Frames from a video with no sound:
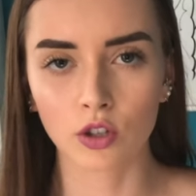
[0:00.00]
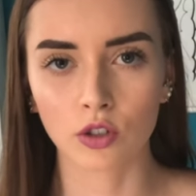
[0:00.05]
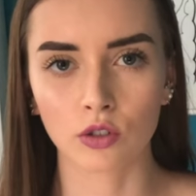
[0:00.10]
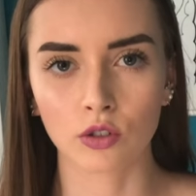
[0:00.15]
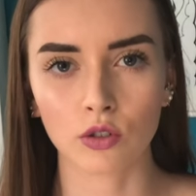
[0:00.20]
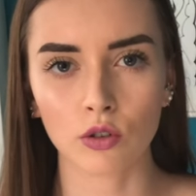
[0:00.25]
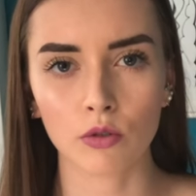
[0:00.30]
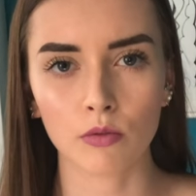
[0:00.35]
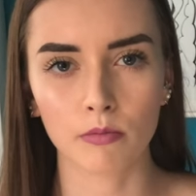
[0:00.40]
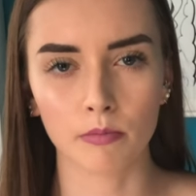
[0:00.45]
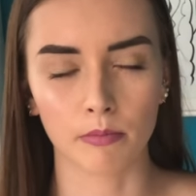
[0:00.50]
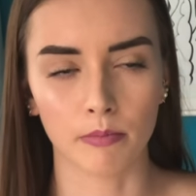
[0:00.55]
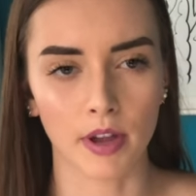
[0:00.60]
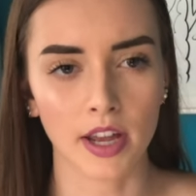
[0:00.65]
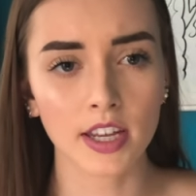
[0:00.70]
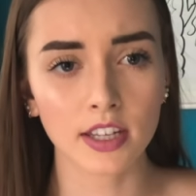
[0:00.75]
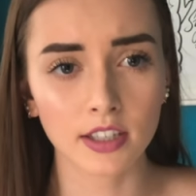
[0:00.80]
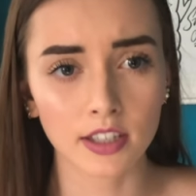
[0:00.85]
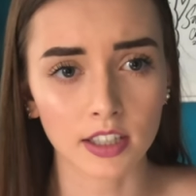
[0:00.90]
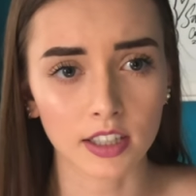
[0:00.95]
So
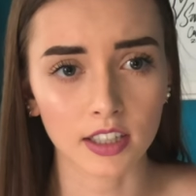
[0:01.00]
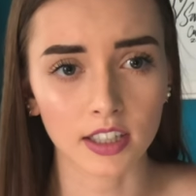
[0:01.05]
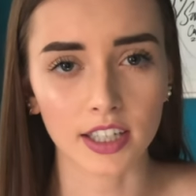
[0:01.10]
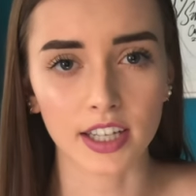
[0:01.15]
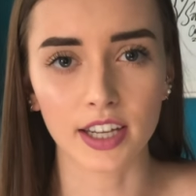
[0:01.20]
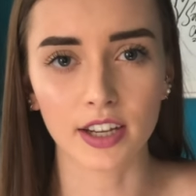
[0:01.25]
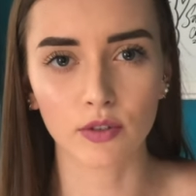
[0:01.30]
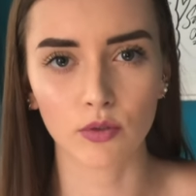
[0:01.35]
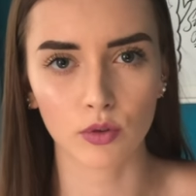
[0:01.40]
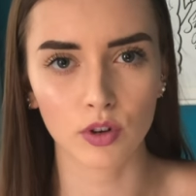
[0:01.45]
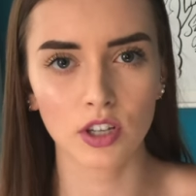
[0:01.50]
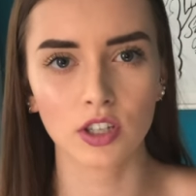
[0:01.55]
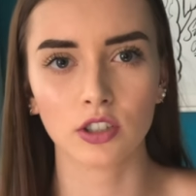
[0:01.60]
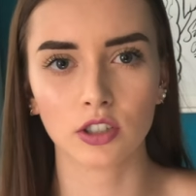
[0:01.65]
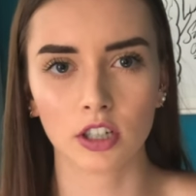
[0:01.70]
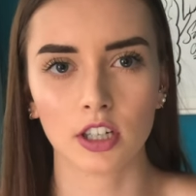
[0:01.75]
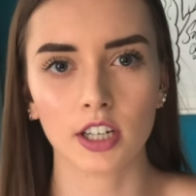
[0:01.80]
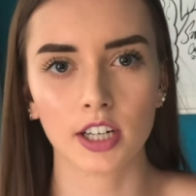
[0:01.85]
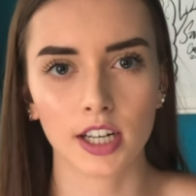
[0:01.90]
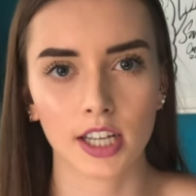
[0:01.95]
basically, if we
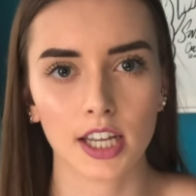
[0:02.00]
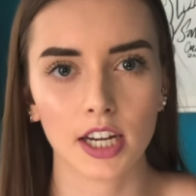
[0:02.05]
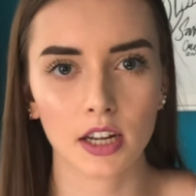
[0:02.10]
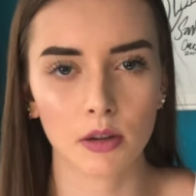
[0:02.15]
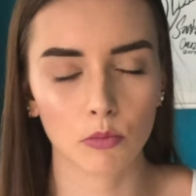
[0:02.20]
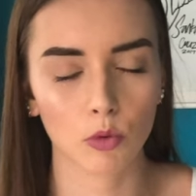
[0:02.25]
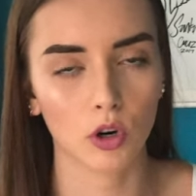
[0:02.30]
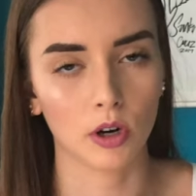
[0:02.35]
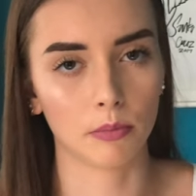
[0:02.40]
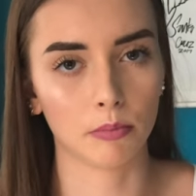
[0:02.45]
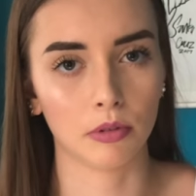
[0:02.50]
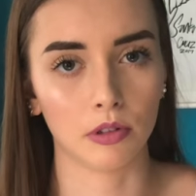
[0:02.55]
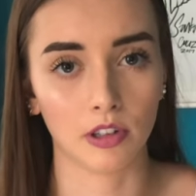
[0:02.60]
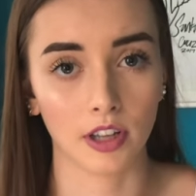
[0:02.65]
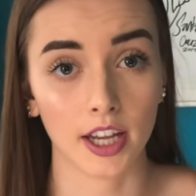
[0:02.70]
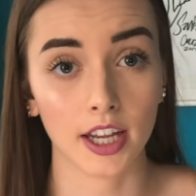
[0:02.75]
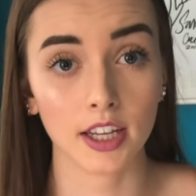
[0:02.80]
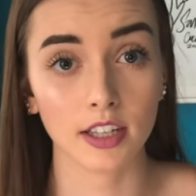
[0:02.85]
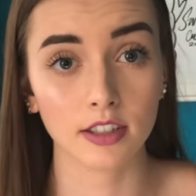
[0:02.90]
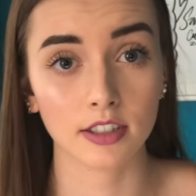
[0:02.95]
started eating more
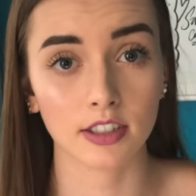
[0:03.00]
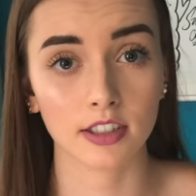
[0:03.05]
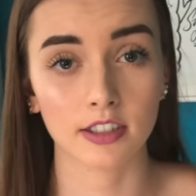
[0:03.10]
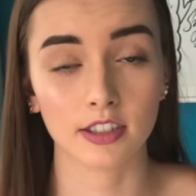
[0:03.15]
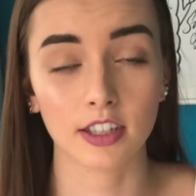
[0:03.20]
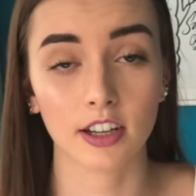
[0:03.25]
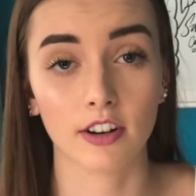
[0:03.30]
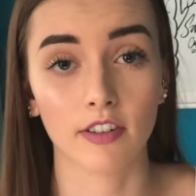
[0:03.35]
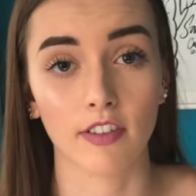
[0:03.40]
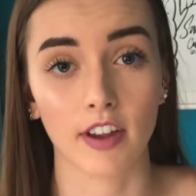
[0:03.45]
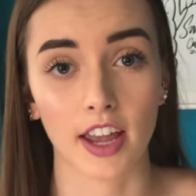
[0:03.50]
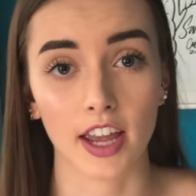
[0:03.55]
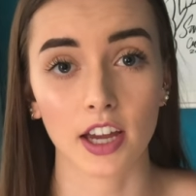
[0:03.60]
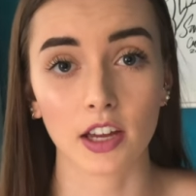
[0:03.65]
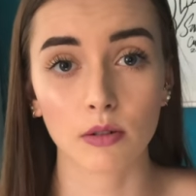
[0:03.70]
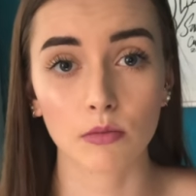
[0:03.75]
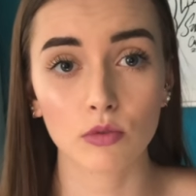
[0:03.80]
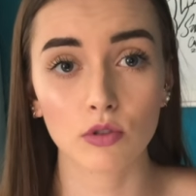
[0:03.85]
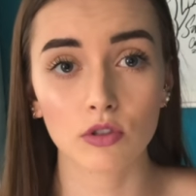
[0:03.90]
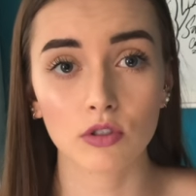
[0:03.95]
plants instead of
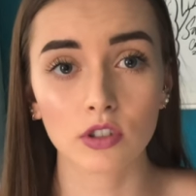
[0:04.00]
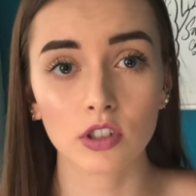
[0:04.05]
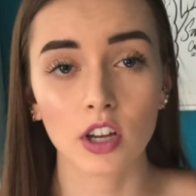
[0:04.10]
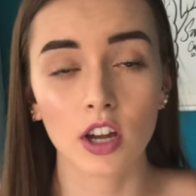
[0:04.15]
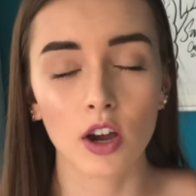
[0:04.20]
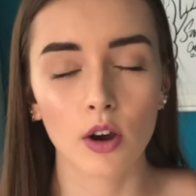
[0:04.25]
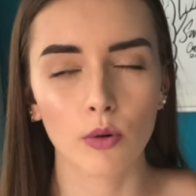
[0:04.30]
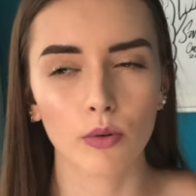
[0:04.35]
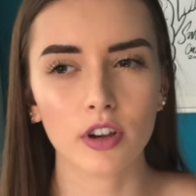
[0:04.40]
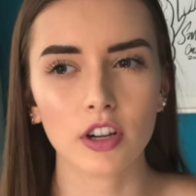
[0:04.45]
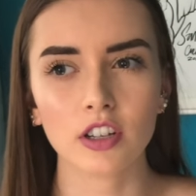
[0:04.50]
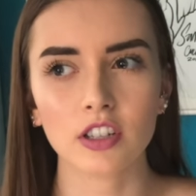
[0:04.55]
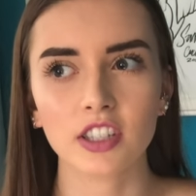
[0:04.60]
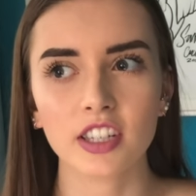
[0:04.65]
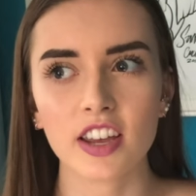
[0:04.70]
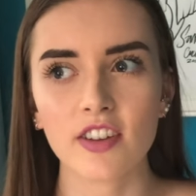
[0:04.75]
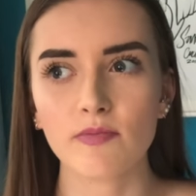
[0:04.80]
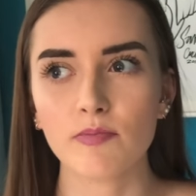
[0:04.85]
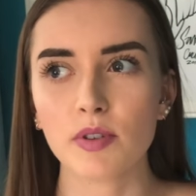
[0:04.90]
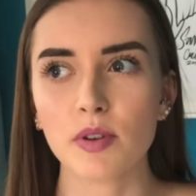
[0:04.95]
animals, we could
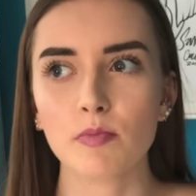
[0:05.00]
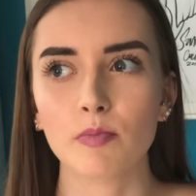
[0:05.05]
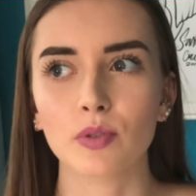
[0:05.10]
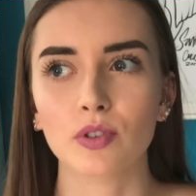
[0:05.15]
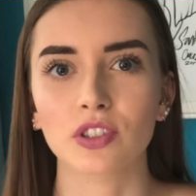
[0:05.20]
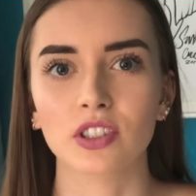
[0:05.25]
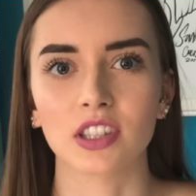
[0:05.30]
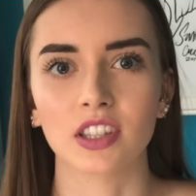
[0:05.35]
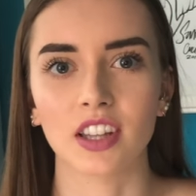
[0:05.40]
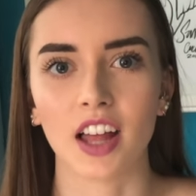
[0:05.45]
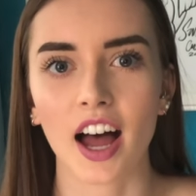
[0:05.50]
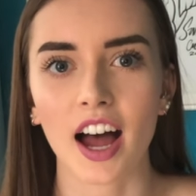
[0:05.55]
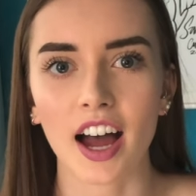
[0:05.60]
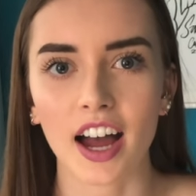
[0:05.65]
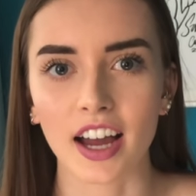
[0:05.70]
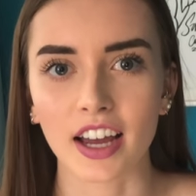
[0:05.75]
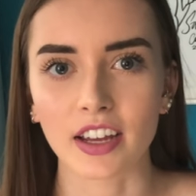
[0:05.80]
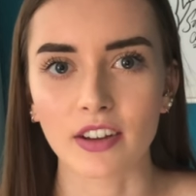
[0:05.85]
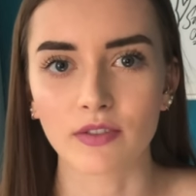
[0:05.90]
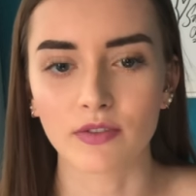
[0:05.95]
save people's
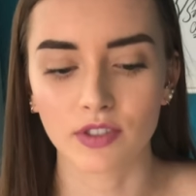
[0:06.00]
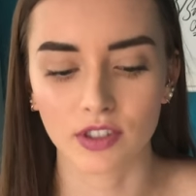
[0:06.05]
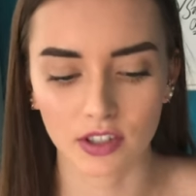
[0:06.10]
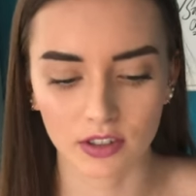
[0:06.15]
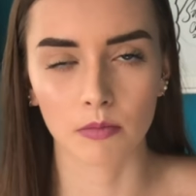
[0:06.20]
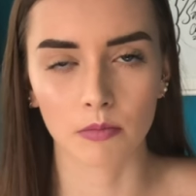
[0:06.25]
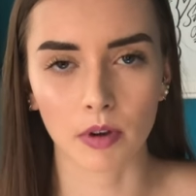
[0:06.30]
lives.